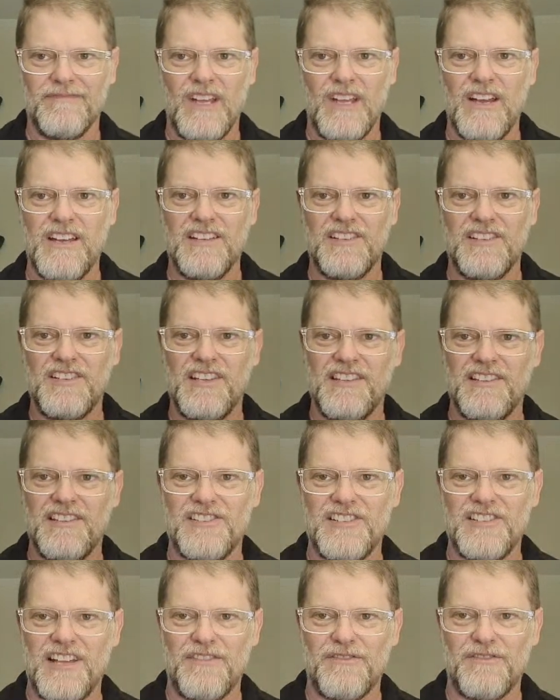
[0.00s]
Oh, you can see the
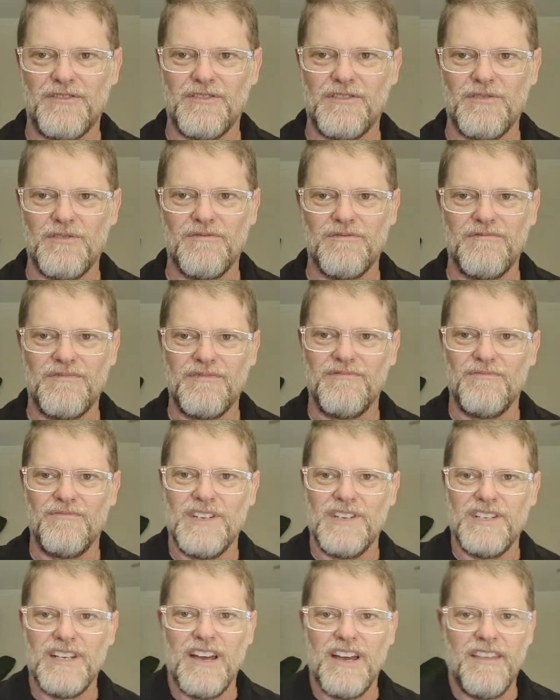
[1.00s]
sun through the
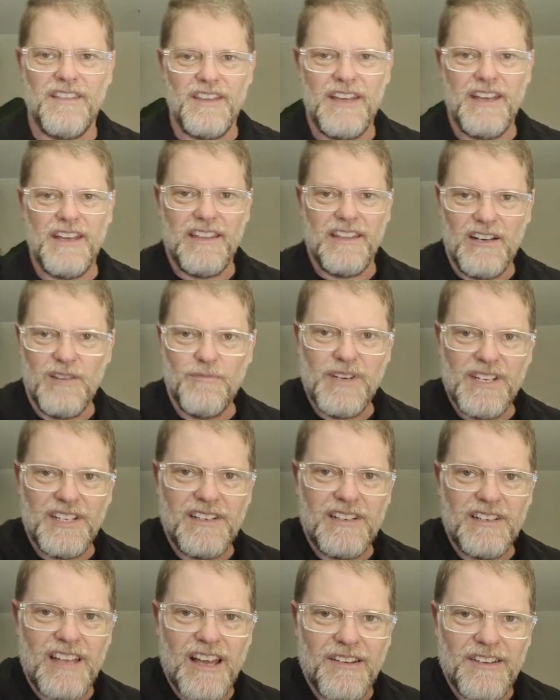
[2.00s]
window there. That'll be
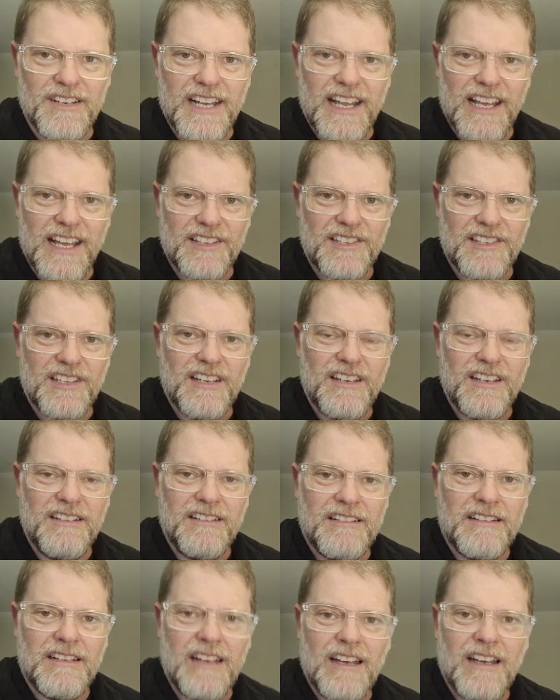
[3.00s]
going down
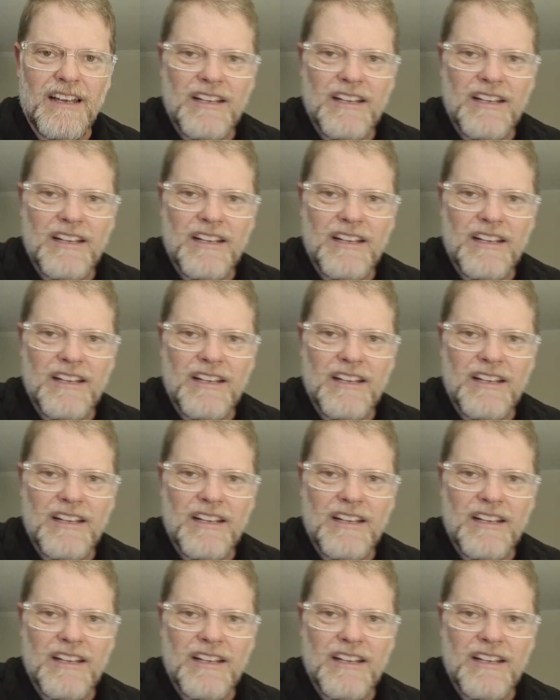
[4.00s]
soon.